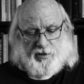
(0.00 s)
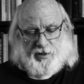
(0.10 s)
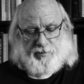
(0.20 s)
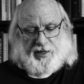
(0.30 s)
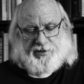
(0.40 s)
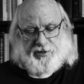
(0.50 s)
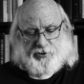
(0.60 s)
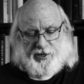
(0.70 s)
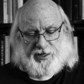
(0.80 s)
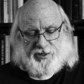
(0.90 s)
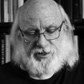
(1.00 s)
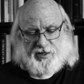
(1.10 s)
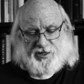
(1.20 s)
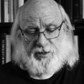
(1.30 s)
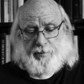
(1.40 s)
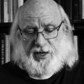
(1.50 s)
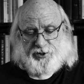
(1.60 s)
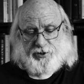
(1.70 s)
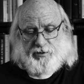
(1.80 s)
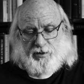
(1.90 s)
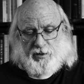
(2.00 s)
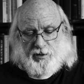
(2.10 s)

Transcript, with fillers: and by their critics as a measure